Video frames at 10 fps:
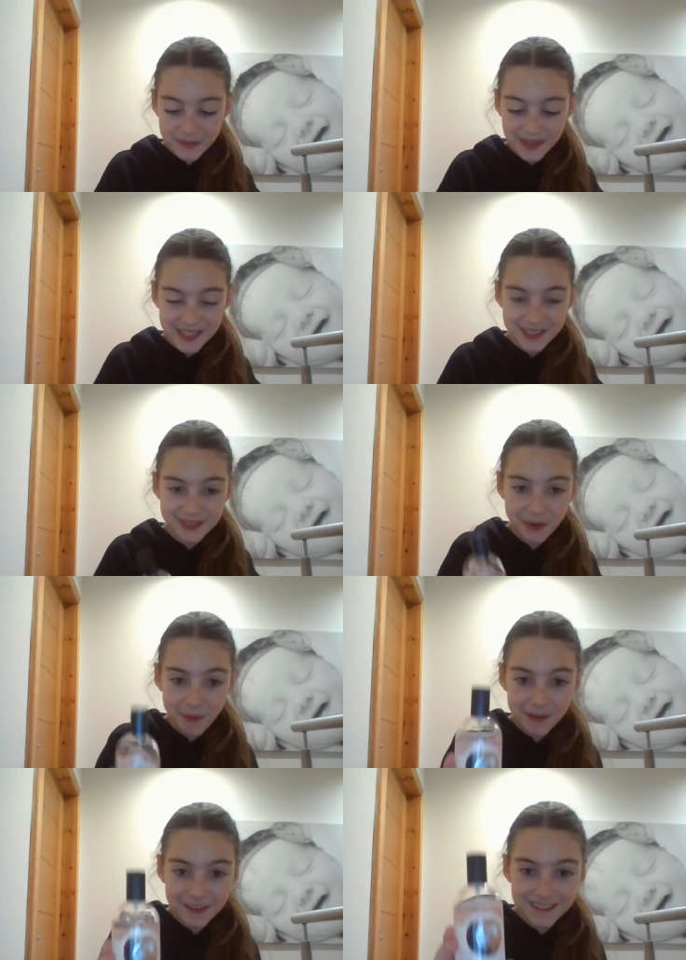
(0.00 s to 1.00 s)
Wait,
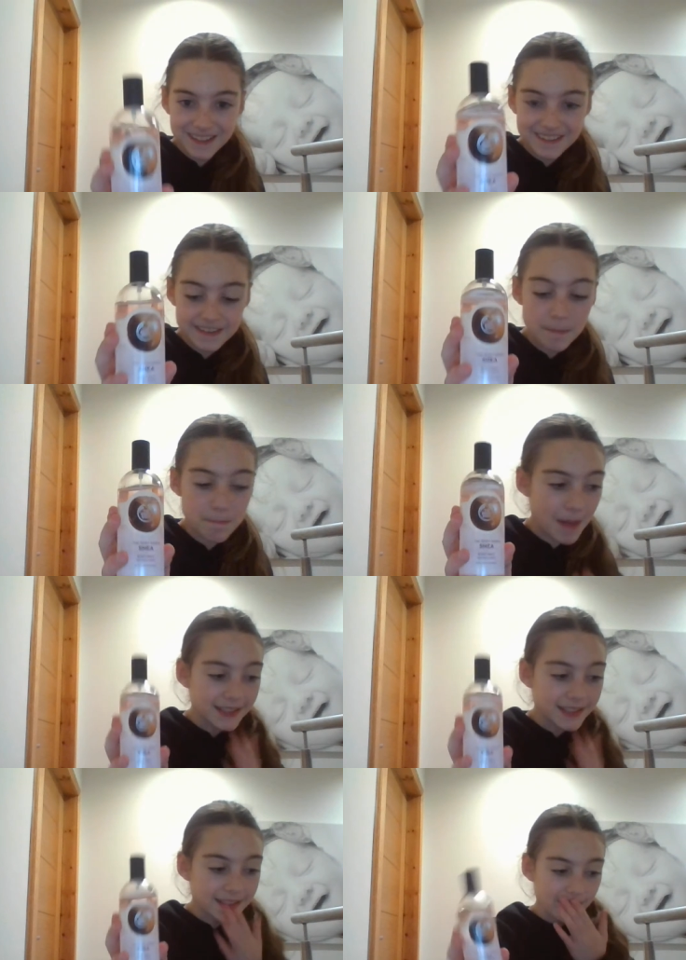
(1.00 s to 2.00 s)
stop it. This is the
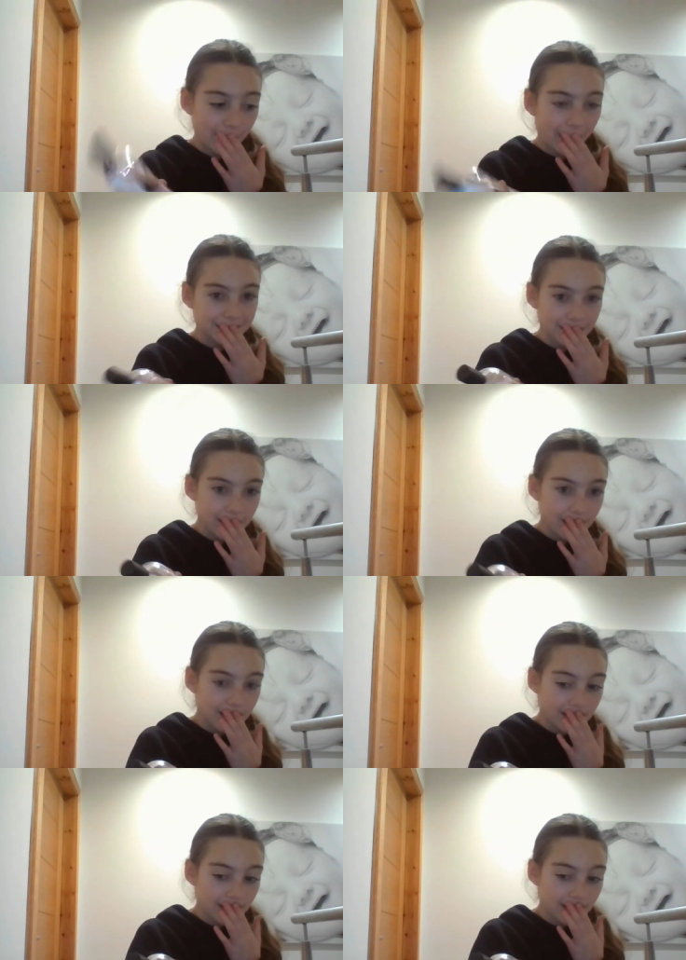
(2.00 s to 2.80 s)
best gift basket.